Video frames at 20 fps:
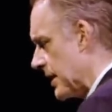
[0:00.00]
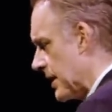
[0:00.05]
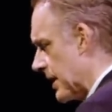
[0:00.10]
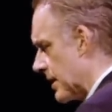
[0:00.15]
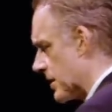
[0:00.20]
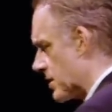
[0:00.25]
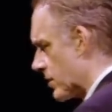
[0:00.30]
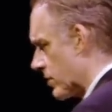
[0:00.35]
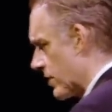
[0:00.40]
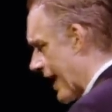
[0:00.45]

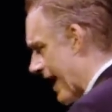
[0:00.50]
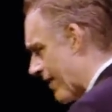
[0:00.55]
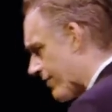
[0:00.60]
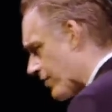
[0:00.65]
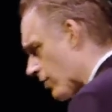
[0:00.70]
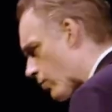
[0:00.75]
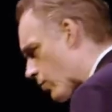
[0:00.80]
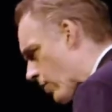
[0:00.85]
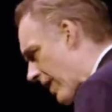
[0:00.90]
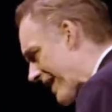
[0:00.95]
And so you have
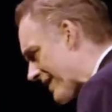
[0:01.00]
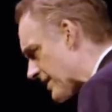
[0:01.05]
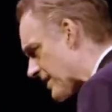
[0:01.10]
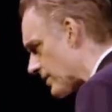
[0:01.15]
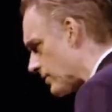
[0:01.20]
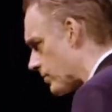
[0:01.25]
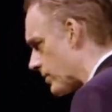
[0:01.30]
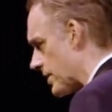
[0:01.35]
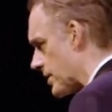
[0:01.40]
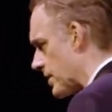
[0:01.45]
to
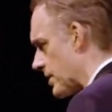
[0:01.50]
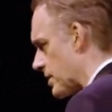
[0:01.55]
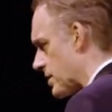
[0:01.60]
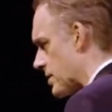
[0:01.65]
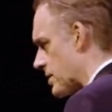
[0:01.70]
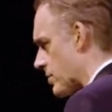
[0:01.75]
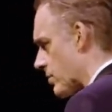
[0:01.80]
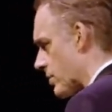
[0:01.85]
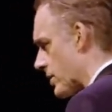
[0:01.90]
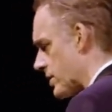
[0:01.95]
wrestle with these
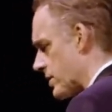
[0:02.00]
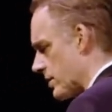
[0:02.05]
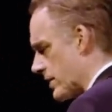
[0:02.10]
stories.